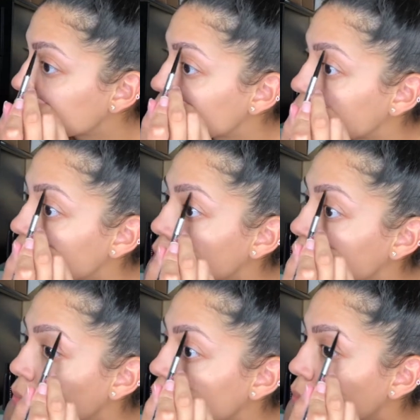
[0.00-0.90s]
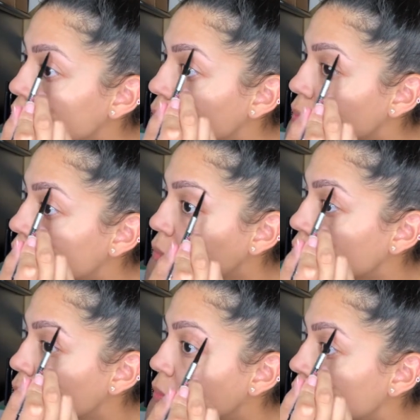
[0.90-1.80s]
you's on my agenda.
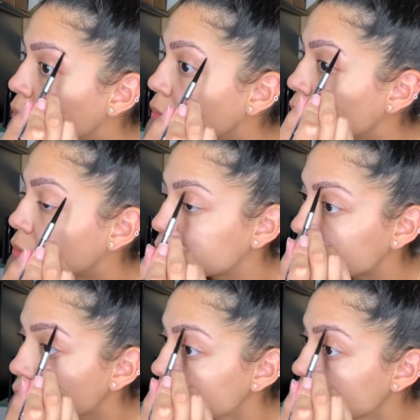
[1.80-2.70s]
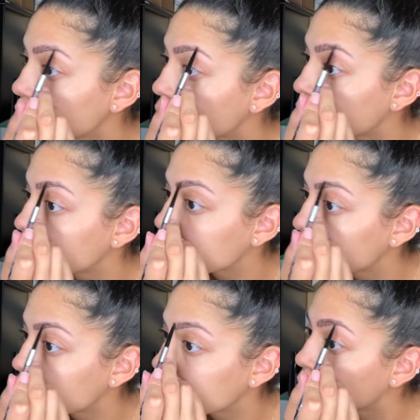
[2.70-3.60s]
Request my chariot,
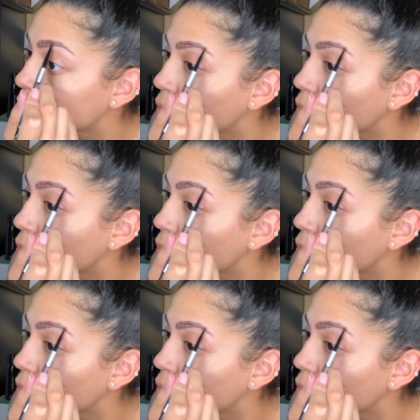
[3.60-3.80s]
get ya.